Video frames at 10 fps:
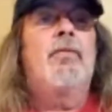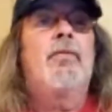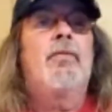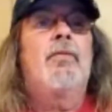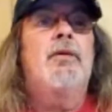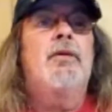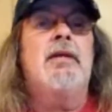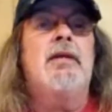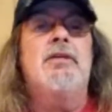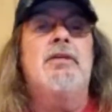
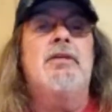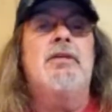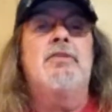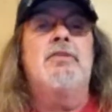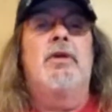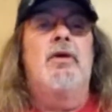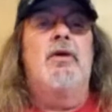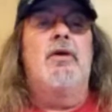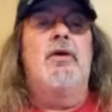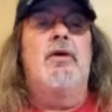He's one of
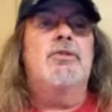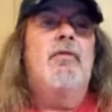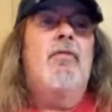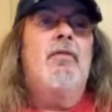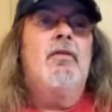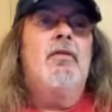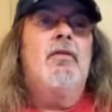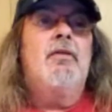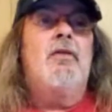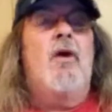those
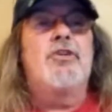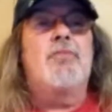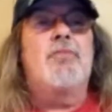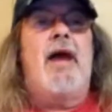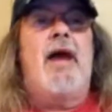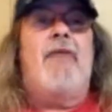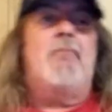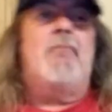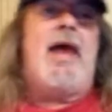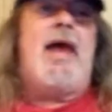largemouth
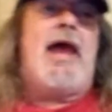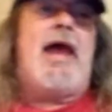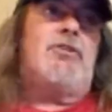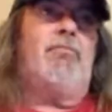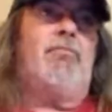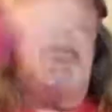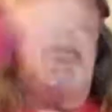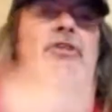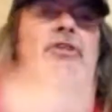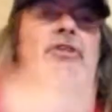bass that they
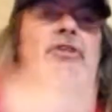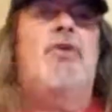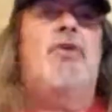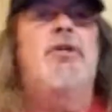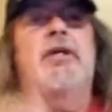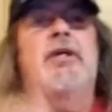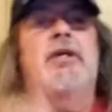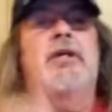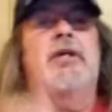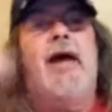just throw the hook
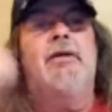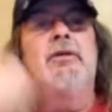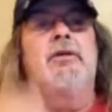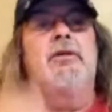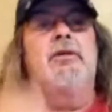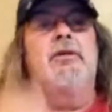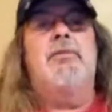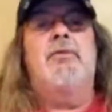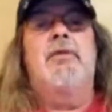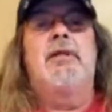out and hook him and
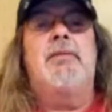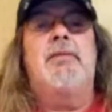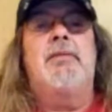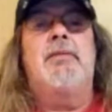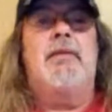reel him in.